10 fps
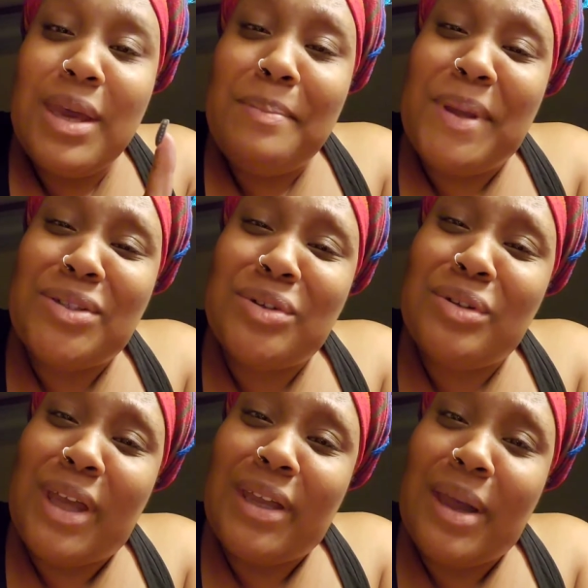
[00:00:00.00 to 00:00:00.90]
Make sure you
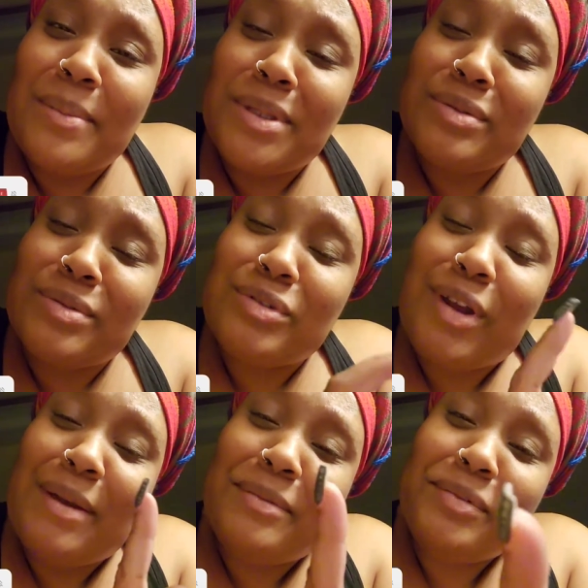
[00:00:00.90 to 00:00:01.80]
like, comment, and
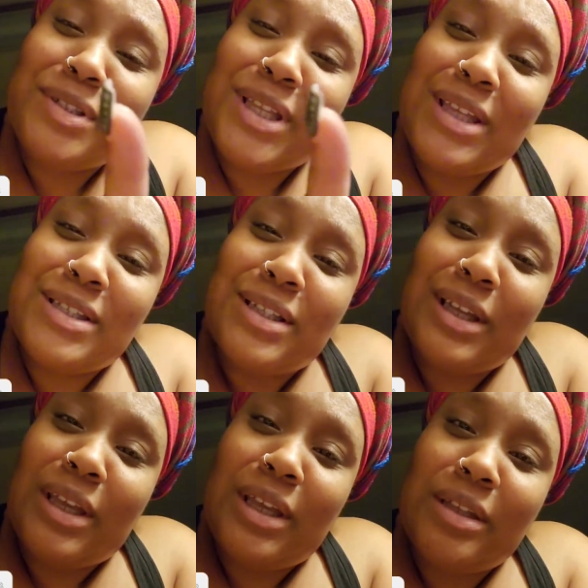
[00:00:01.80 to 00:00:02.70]
subscribe if you stay to the
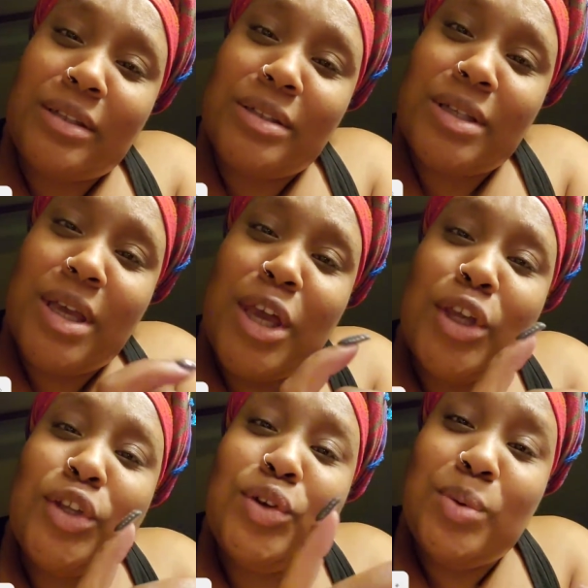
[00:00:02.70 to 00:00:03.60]
end.
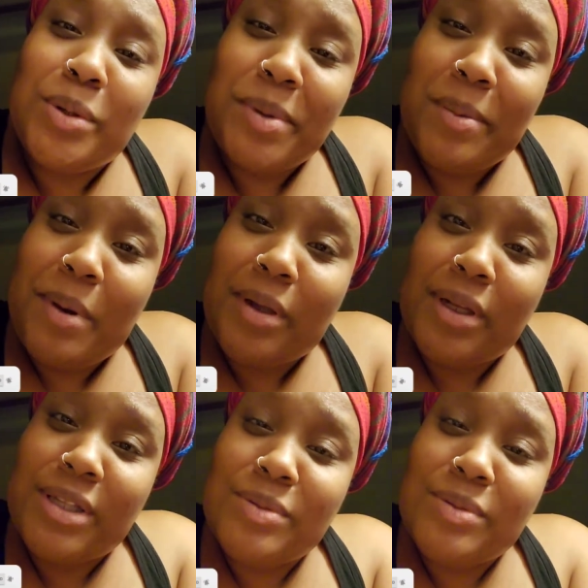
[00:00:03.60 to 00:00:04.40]
You want to be a part of this